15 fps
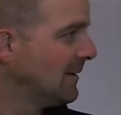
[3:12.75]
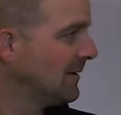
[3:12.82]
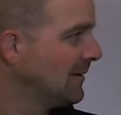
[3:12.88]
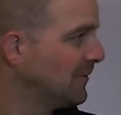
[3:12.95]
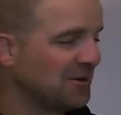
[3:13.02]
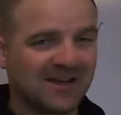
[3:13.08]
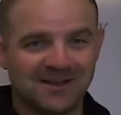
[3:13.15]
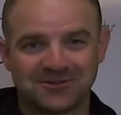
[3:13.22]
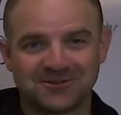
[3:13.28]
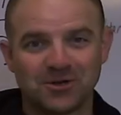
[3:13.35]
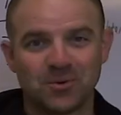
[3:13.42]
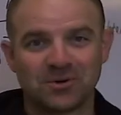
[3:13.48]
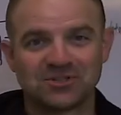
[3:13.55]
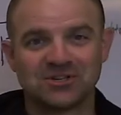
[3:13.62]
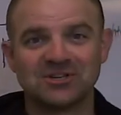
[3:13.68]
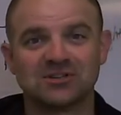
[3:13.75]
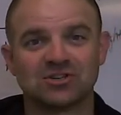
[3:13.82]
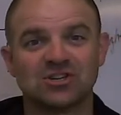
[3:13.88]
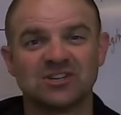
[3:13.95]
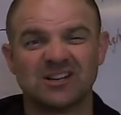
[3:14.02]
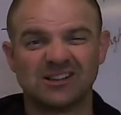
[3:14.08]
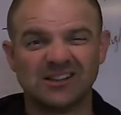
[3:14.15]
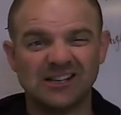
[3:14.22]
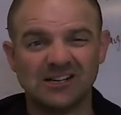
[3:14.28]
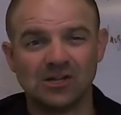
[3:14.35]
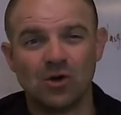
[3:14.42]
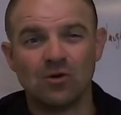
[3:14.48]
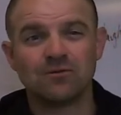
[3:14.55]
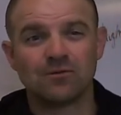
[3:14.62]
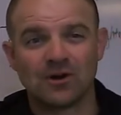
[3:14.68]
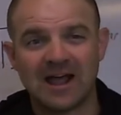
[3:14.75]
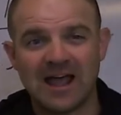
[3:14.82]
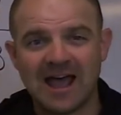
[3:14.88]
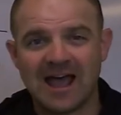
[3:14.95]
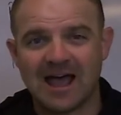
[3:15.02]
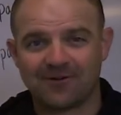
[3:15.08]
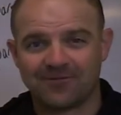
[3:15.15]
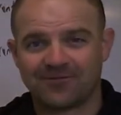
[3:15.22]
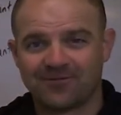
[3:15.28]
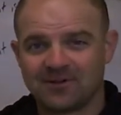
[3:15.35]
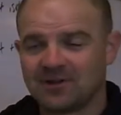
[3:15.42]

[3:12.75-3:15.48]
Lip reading: Okay, so we're just a little over a half.